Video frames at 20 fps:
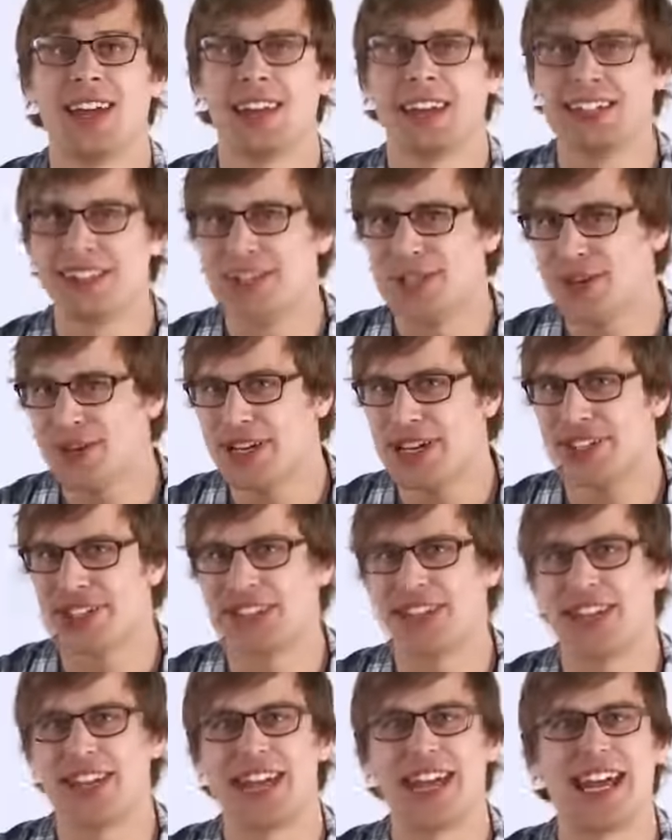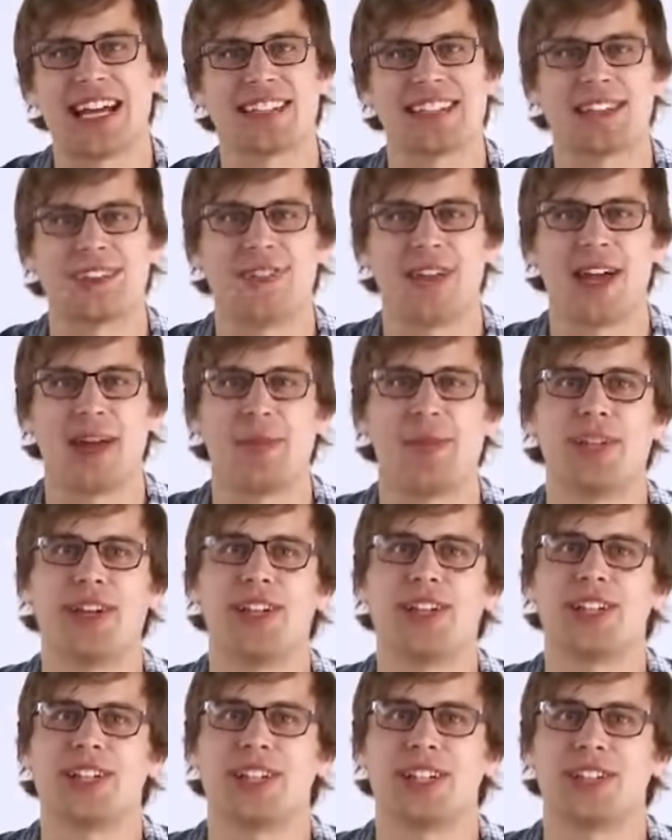This new addition to the Nexys
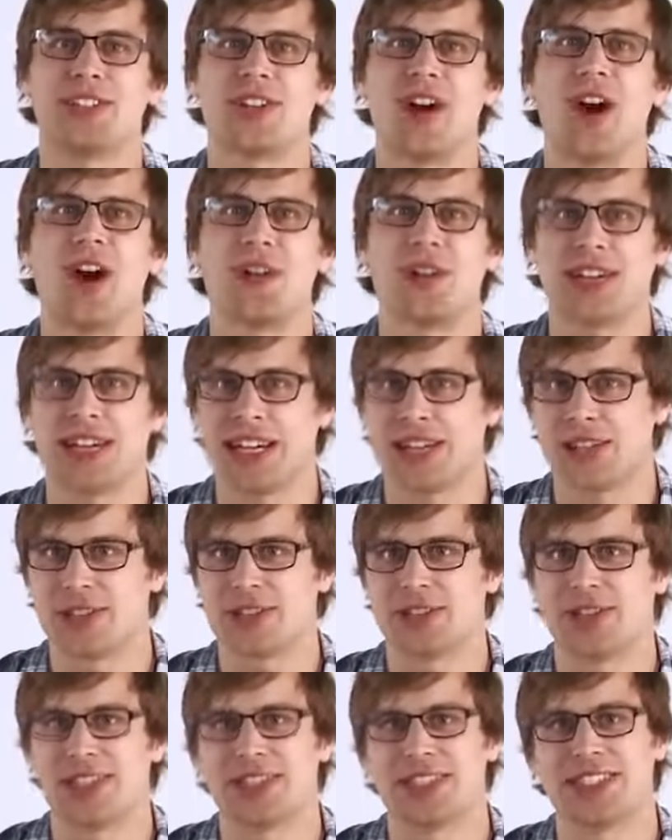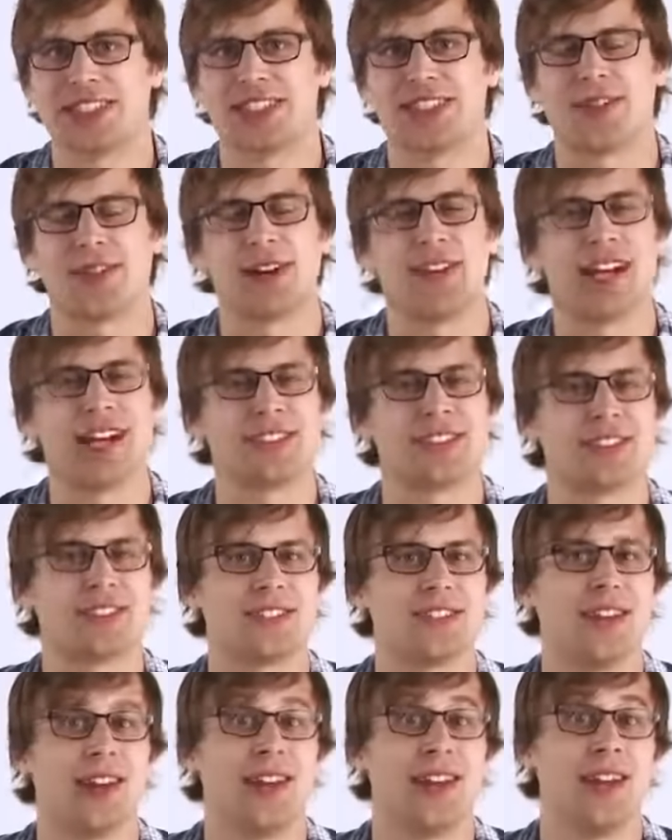family shares all the characteristics of our
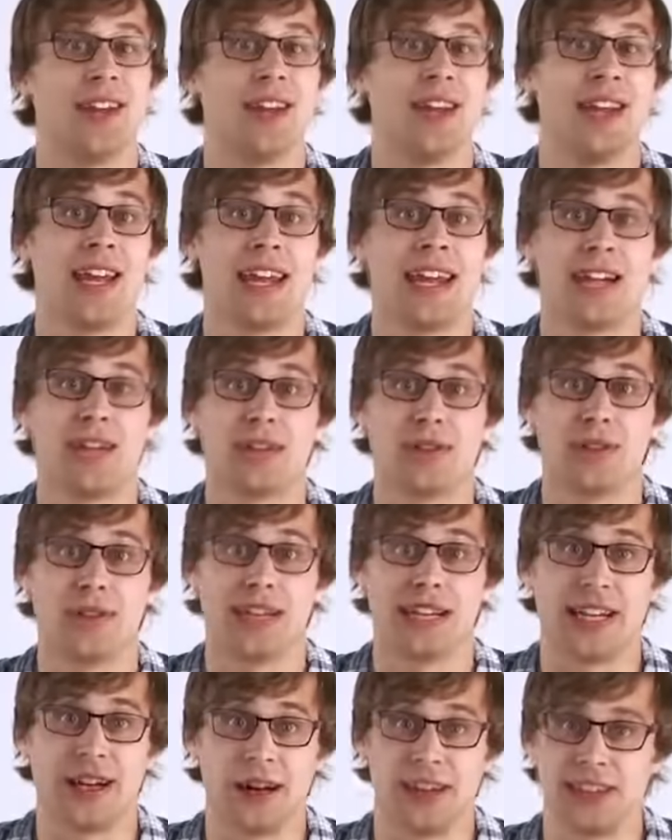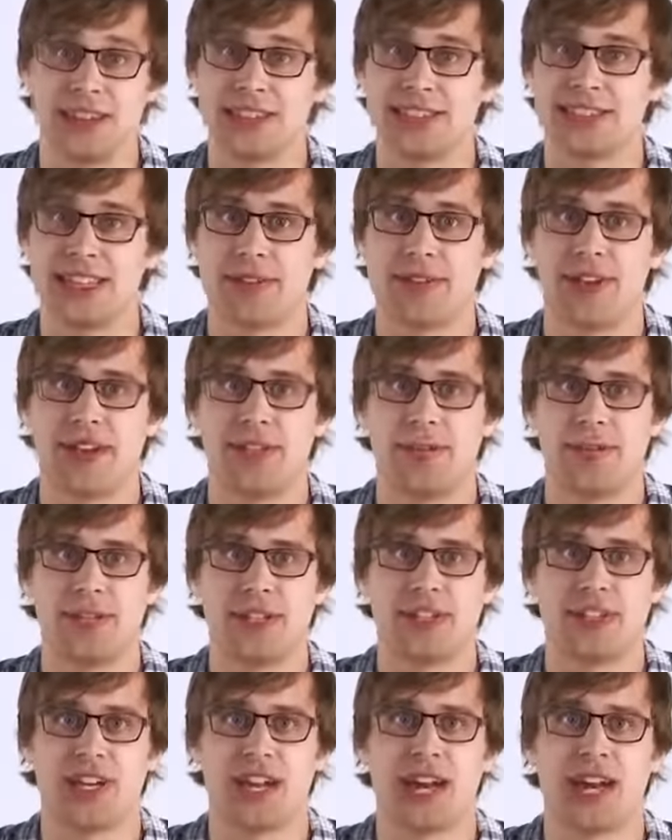Nexys line, including an Artix 7
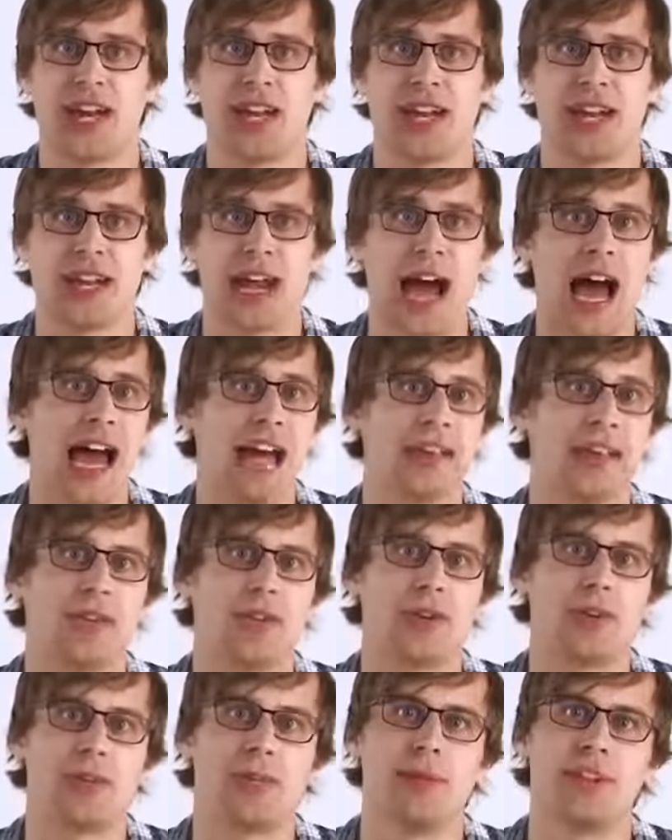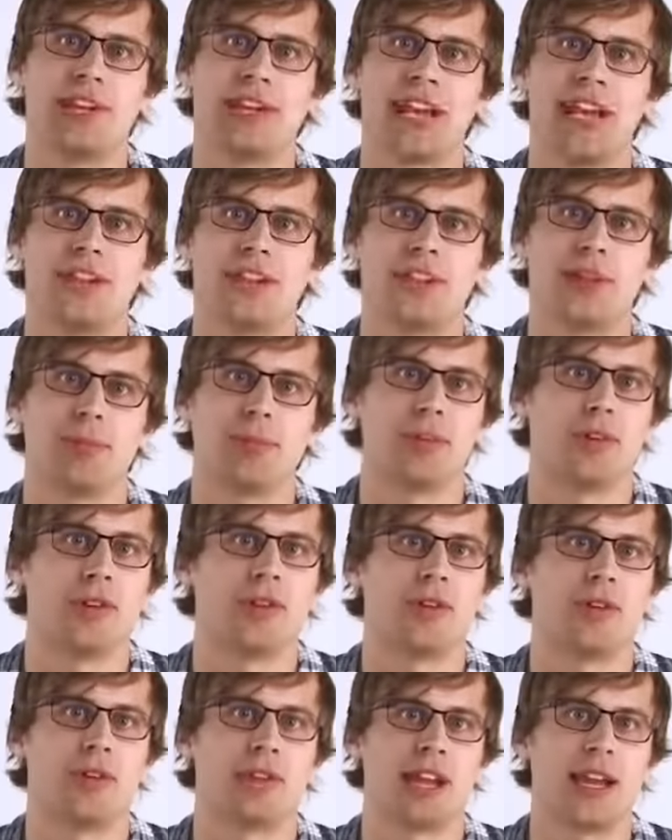FPGA and high-level communication and
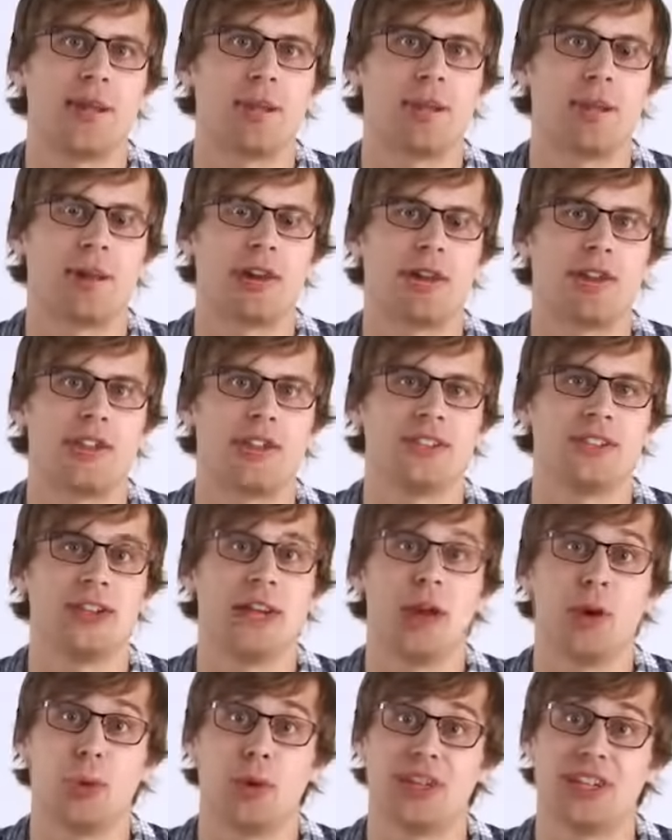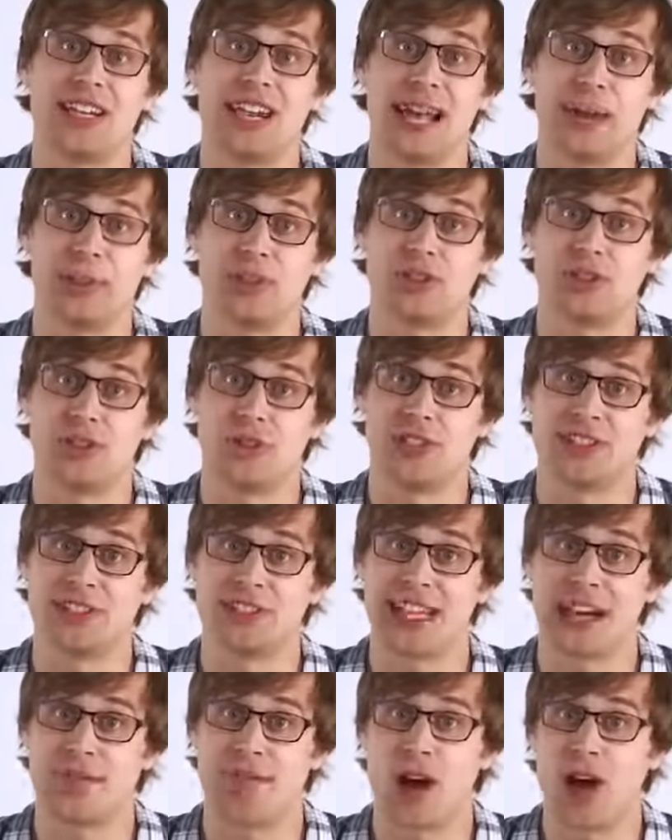peripheral capabilities, which enable students
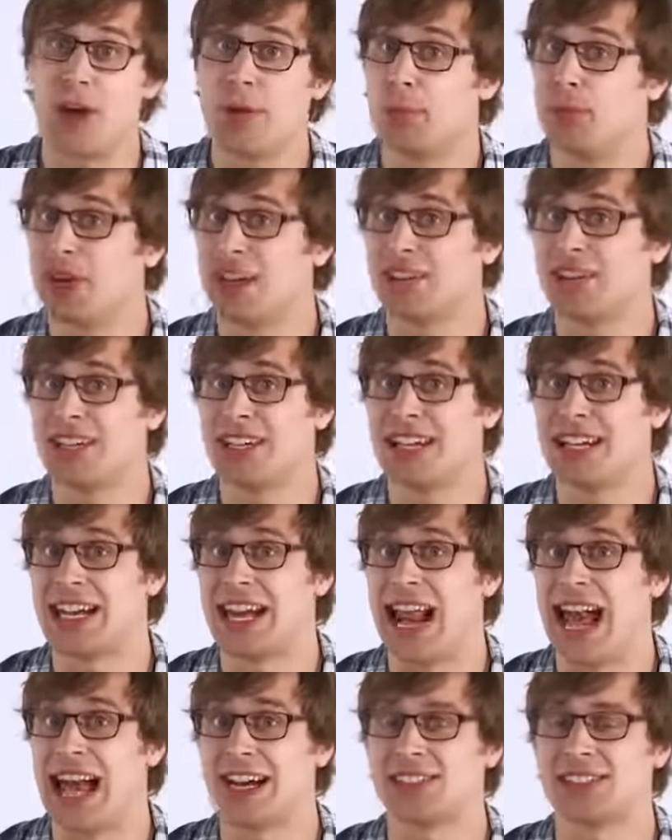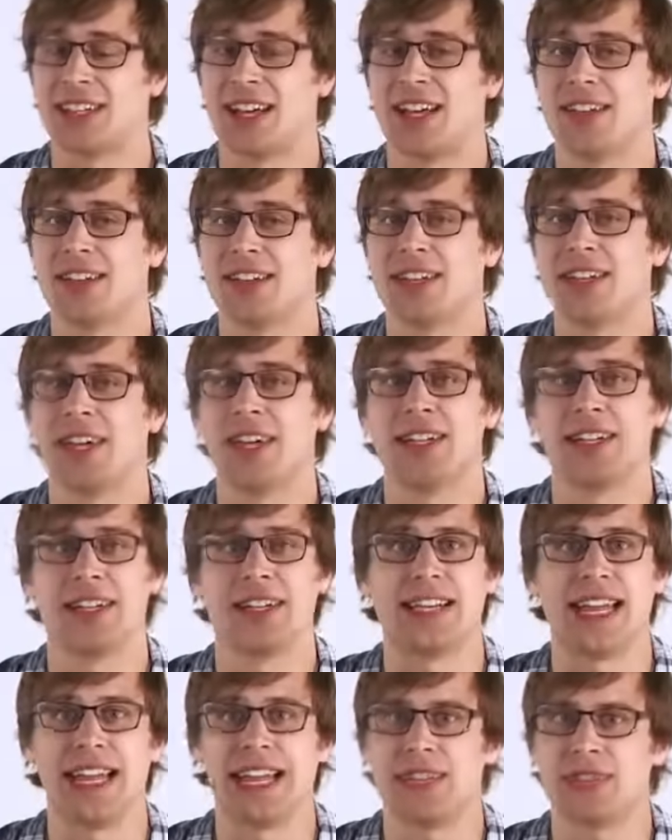to have unprecedented access to
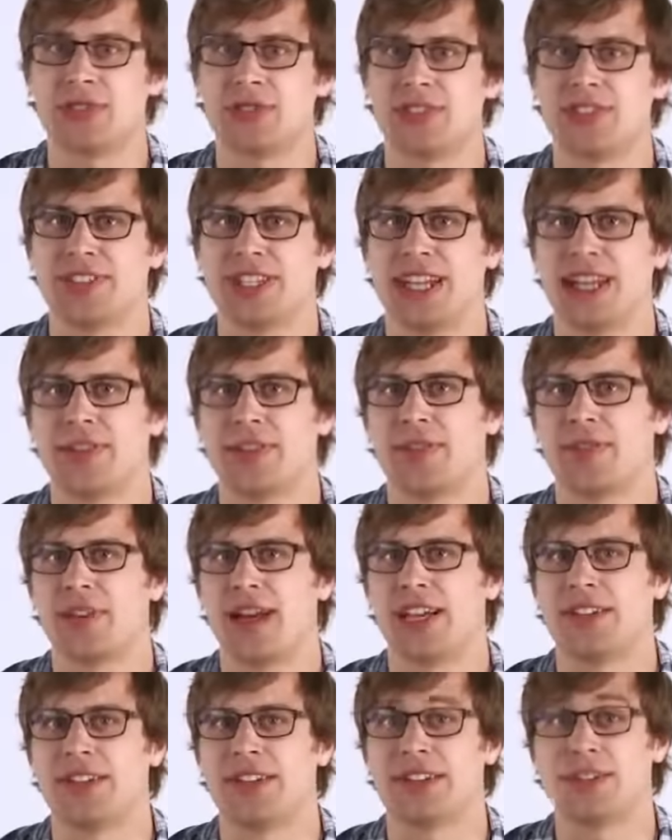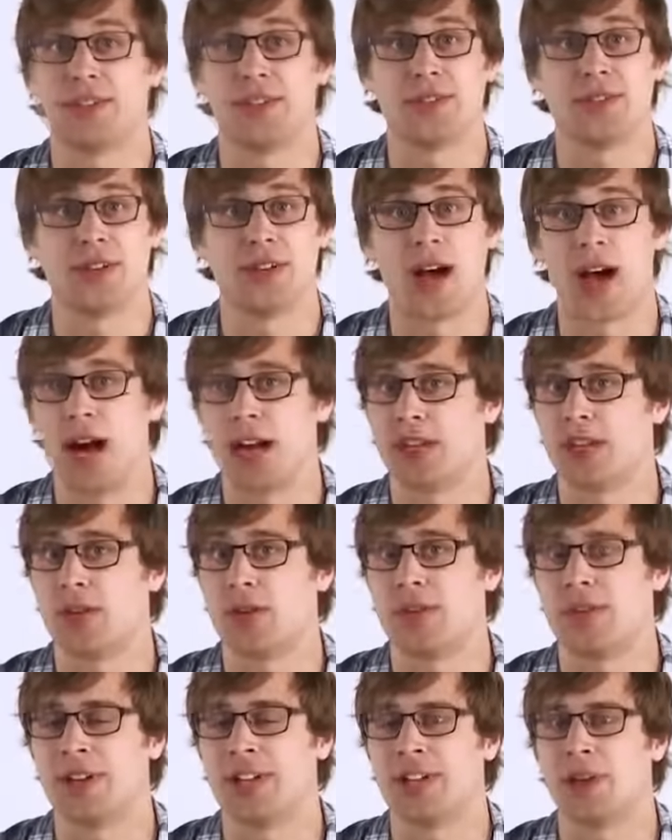the industry-standard devices used in audio
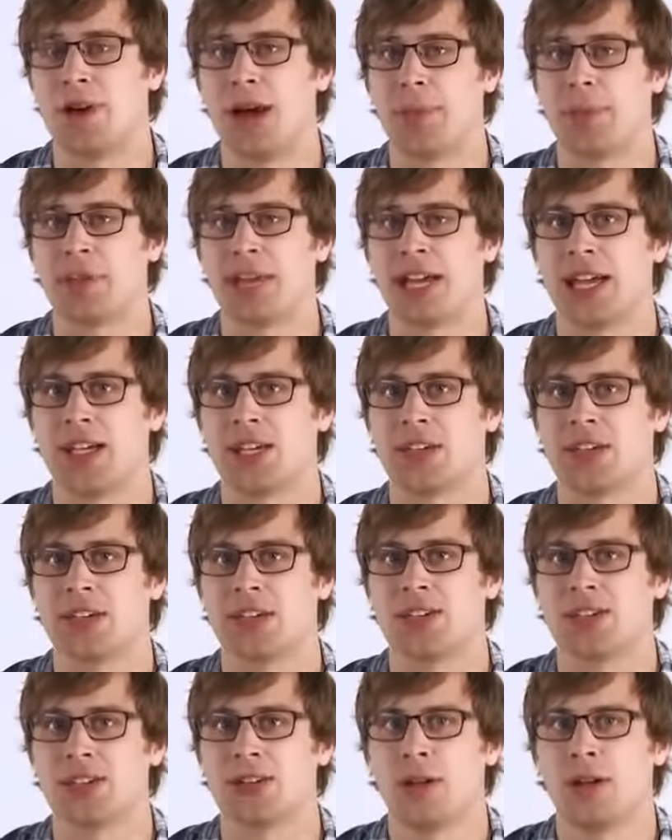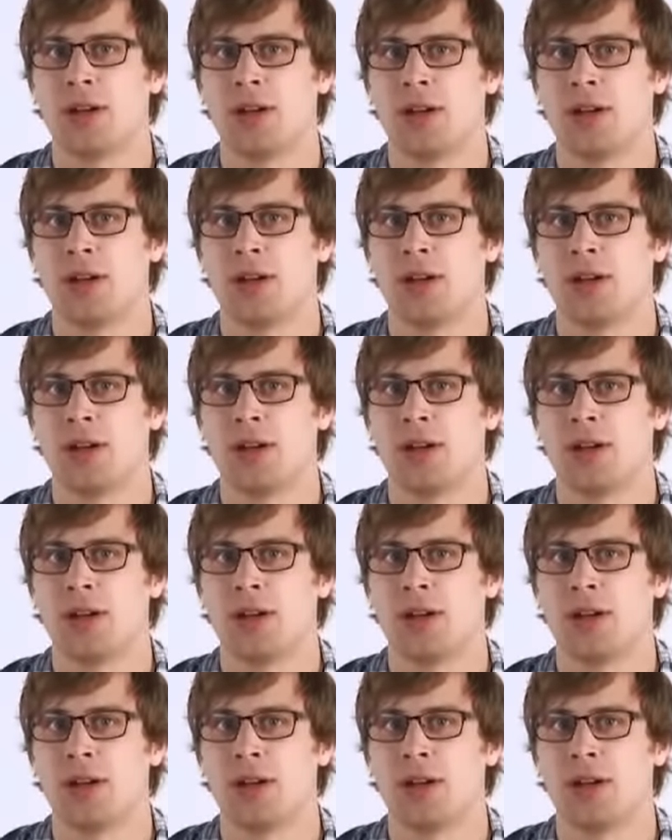and video applications.